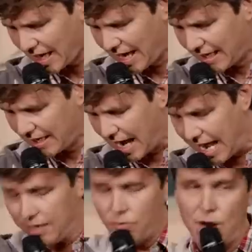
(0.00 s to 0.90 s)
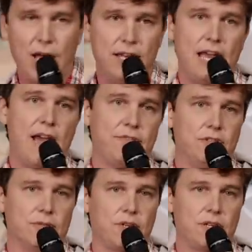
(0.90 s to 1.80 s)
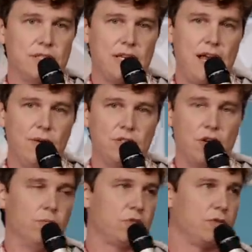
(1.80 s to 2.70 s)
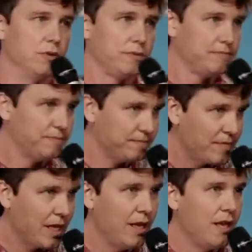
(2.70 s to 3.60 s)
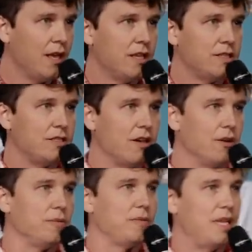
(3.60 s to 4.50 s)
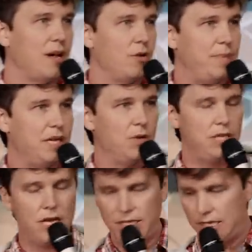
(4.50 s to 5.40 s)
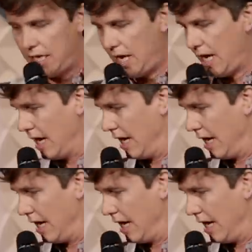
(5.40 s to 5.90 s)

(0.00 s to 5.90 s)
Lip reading: And I didn't wear one. I didn't have to because I was homeschooled. So that would be redundant.